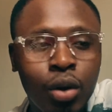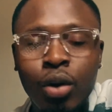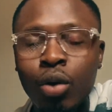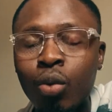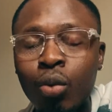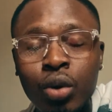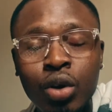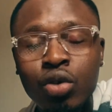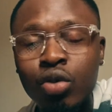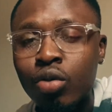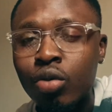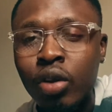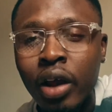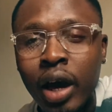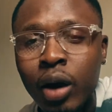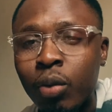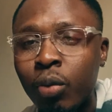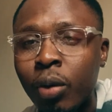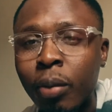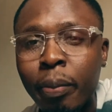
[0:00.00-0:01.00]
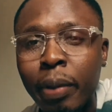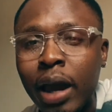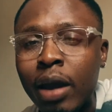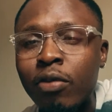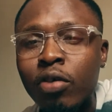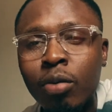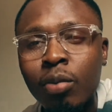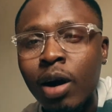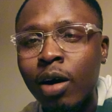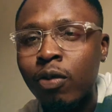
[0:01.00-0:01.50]
We're buying
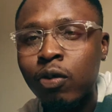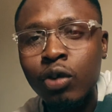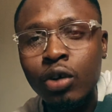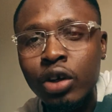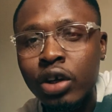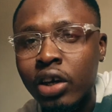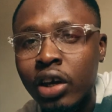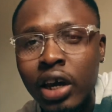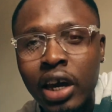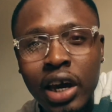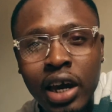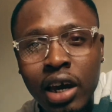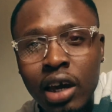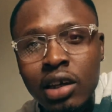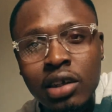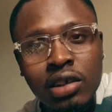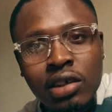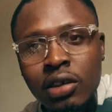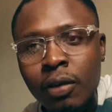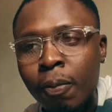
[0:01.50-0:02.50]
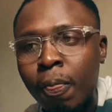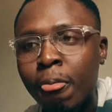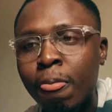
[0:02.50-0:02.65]
from her for years.